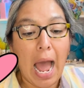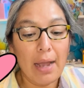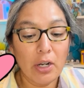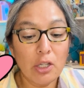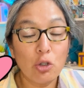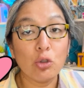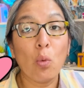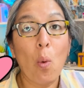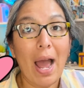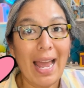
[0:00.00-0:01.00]
I'm gonna use
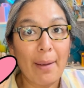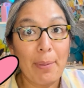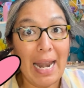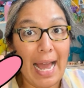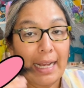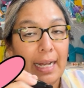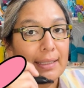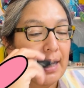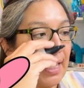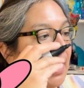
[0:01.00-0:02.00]
white, black
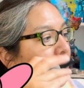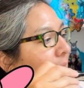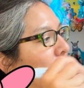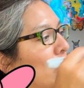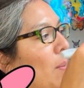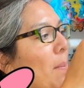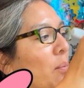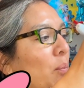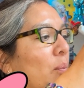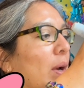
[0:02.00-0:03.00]
as a, you know,
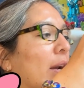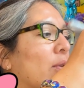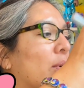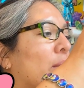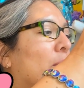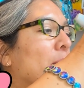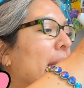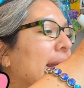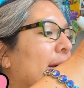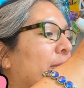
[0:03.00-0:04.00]
kind of
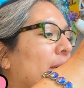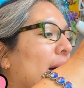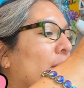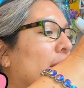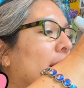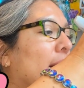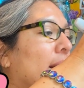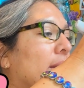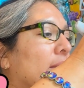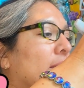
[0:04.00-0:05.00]
make a flower,
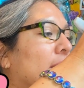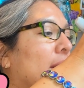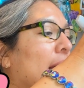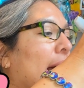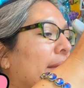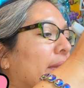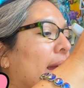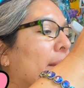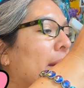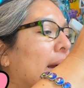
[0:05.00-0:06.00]
you know, and
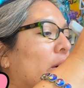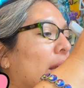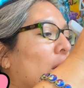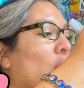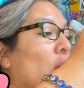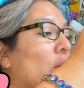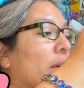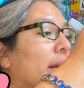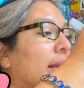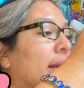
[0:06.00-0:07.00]
then I'm gonna color
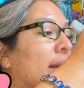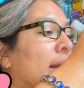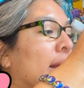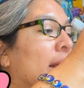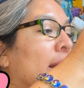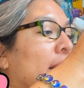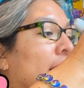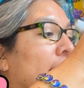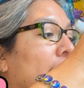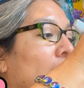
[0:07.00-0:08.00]
it,
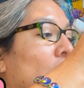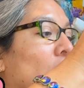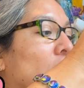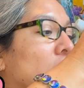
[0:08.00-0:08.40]
the color